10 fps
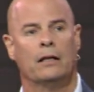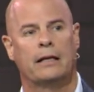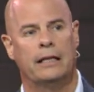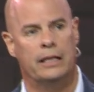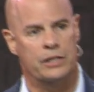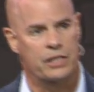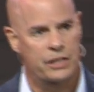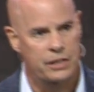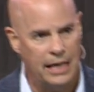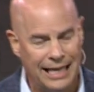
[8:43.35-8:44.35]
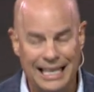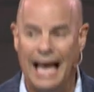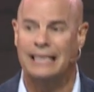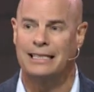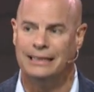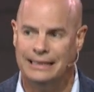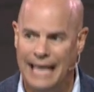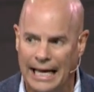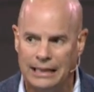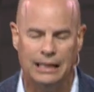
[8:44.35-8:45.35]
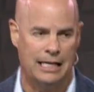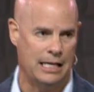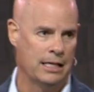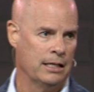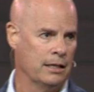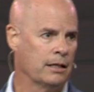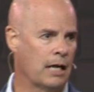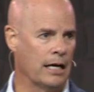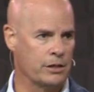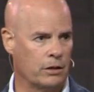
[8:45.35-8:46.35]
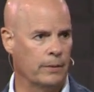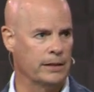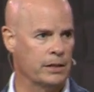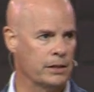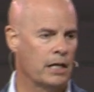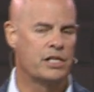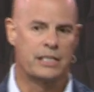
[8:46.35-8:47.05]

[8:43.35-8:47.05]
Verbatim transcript: Look at this sin has deadly consequences.